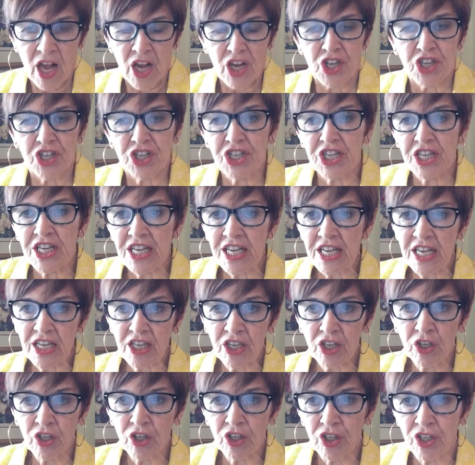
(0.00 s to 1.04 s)
She
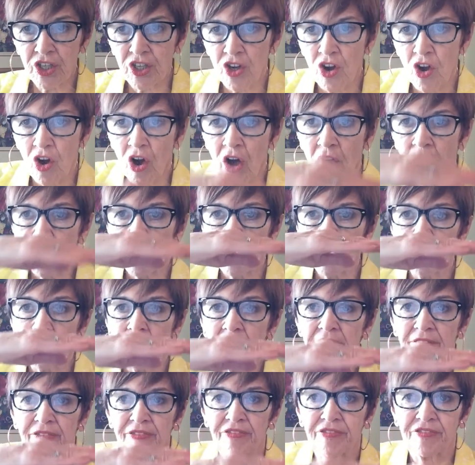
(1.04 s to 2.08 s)
could not
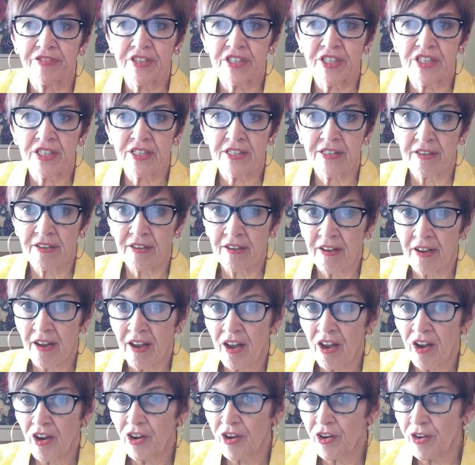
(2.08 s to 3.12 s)
lift
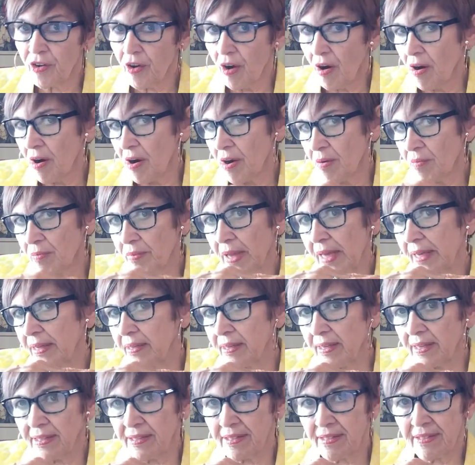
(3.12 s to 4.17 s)
her arm like
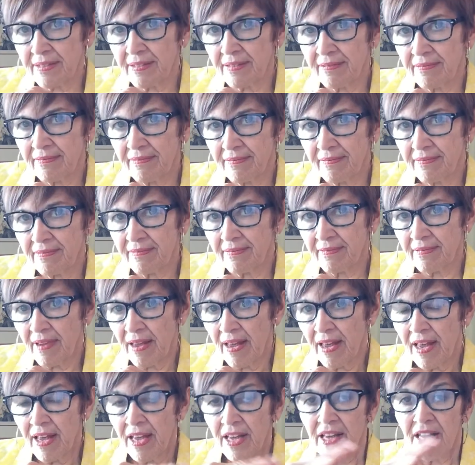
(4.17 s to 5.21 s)
this.
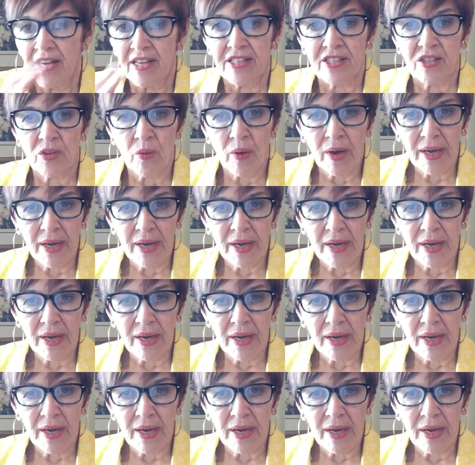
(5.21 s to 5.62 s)
So